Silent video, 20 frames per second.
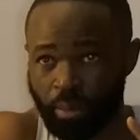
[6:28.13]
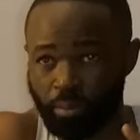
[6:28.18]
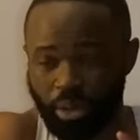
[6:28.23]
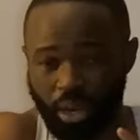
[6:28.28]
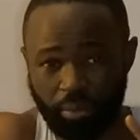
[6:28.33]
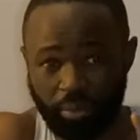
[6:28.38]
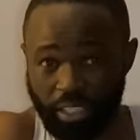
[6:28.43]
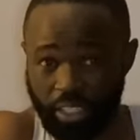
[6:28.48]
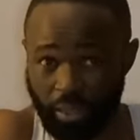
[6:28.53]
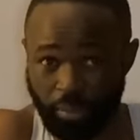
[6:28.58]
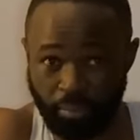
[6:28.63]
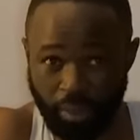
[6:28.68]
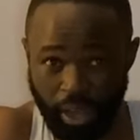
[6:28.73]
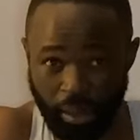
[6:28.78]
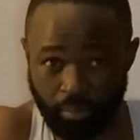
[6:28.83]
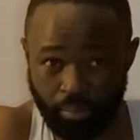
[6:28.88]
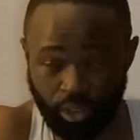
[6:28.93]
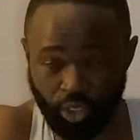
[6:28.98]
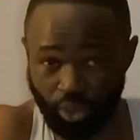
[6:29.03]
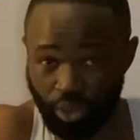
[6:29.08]
probably the
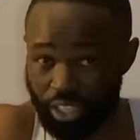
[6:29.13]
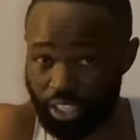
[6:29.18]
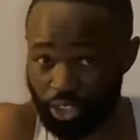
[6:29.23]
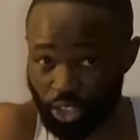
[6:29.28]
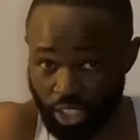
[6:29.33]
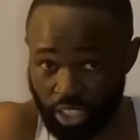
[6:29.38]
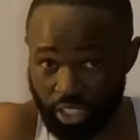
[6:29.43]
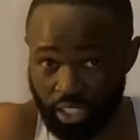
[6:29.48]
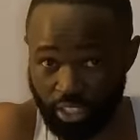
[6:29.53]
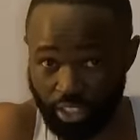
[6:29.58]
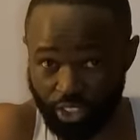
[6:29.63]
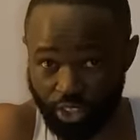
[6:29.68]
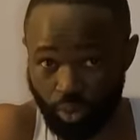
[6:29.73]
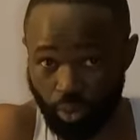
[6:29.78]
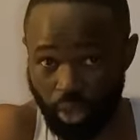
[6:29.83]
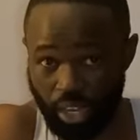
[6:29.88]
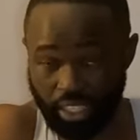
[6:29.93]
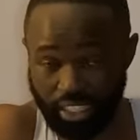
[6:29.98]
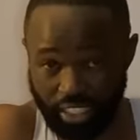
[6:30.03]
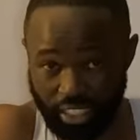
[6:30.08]
mom. So he's in the
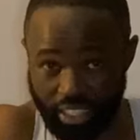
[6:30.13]
squad.